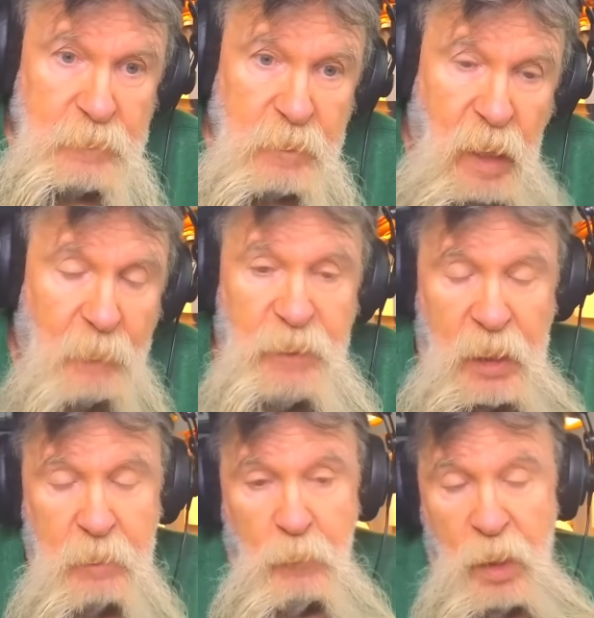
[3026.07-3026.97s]
I'm
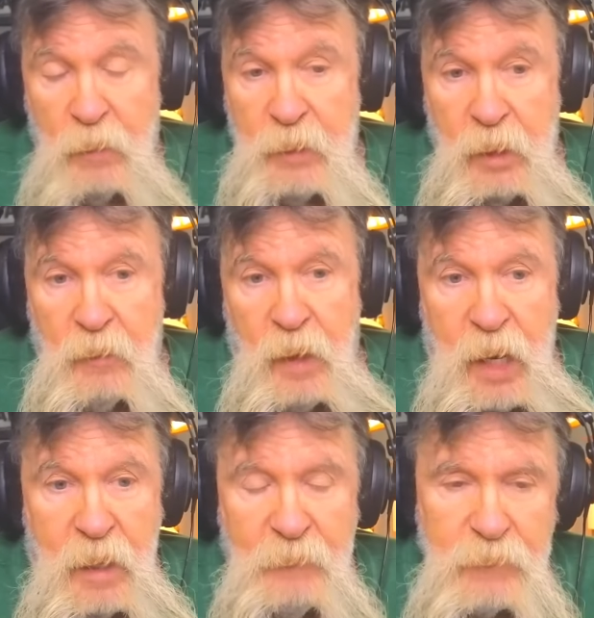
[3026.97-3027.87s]
thinking, well, the other
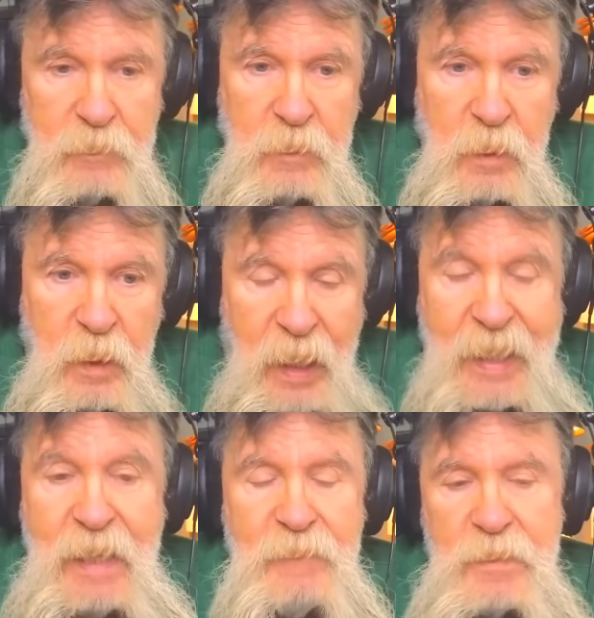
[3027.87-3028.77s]
half, and
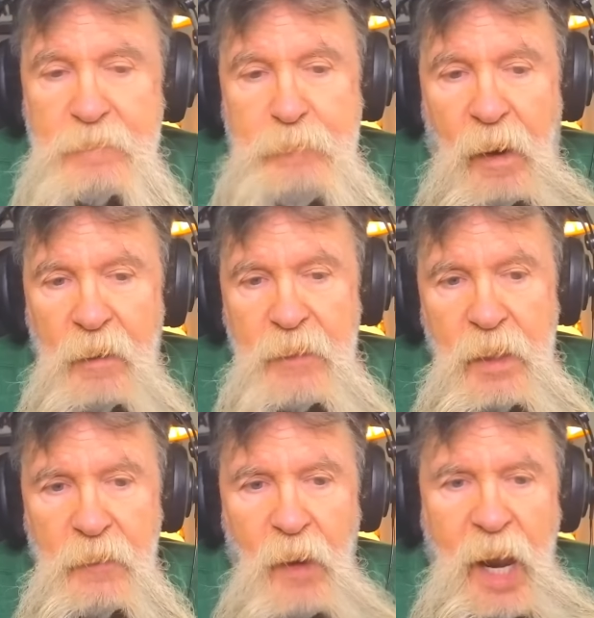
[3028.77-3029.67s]
even part of the
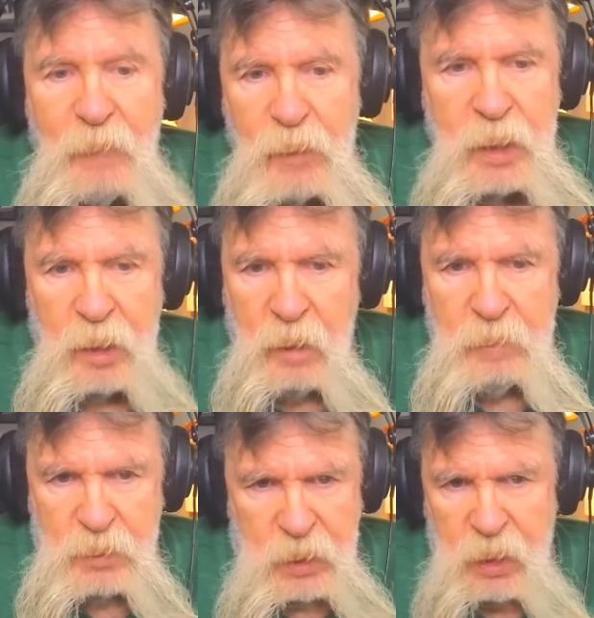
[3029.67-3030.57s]
other half would get up
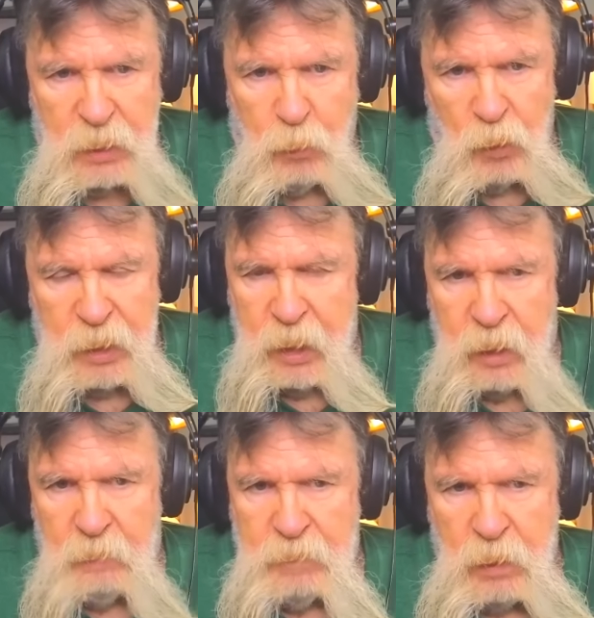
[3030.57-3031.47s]
because they just wanted to get
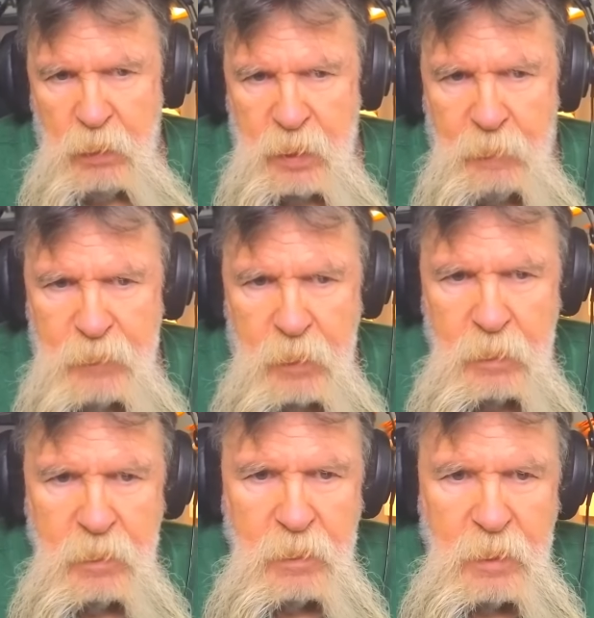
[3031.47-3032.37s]
up and do something.
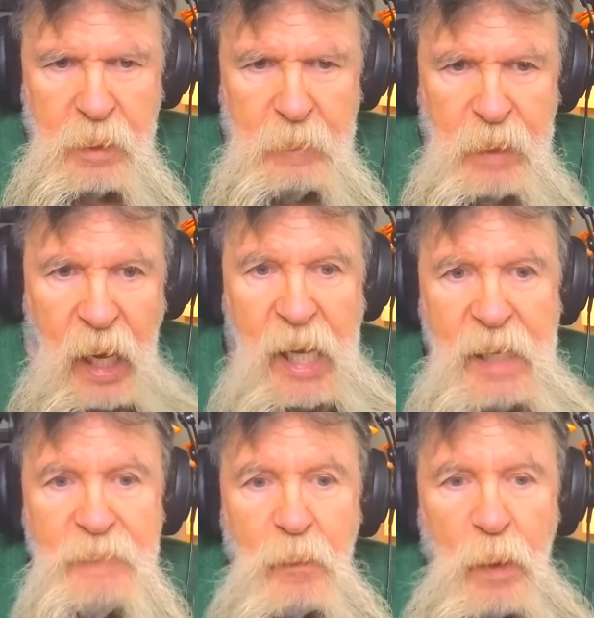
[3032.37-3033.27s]
Hmm. I
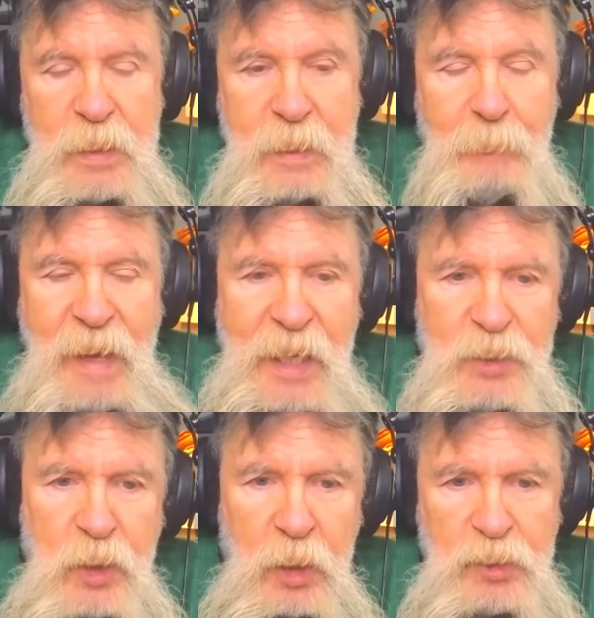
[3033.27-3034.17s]
even went to
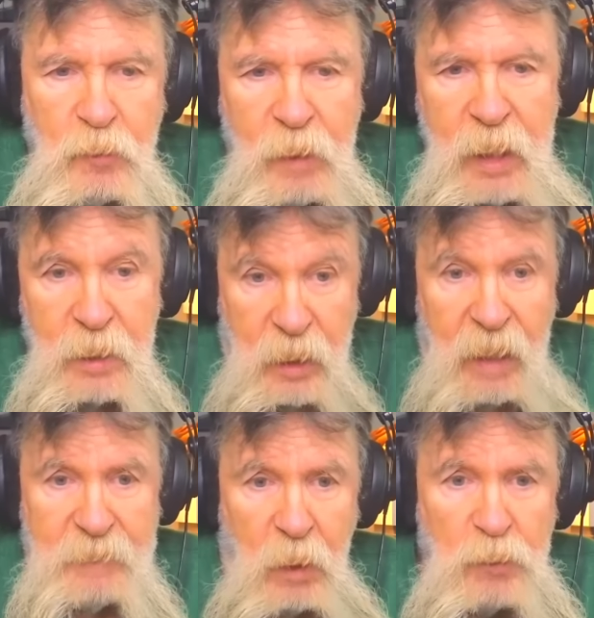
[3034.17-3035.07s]
Manchester, England. I
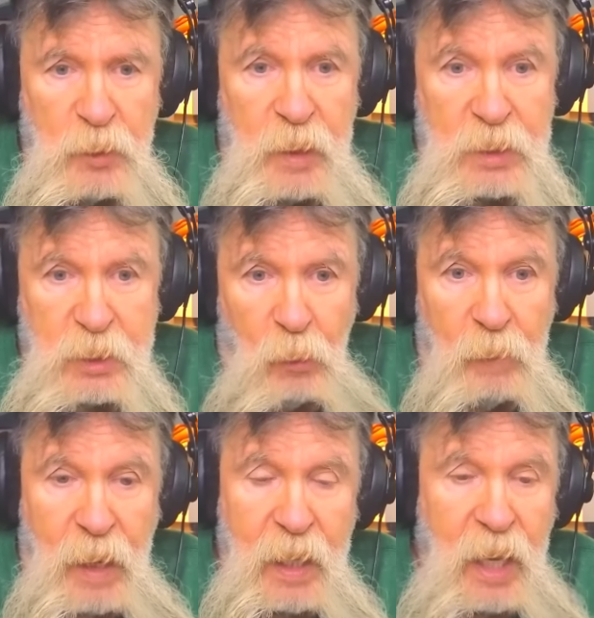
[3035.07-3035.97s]
told you that story,
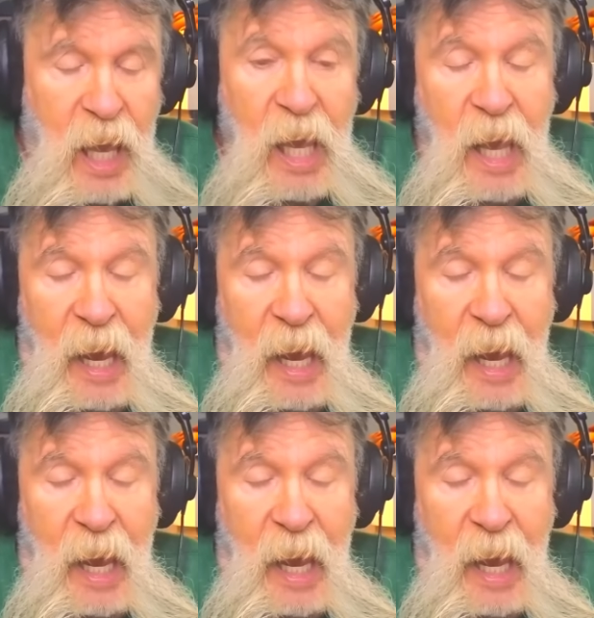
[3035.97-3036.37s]
right? Mm-hmm.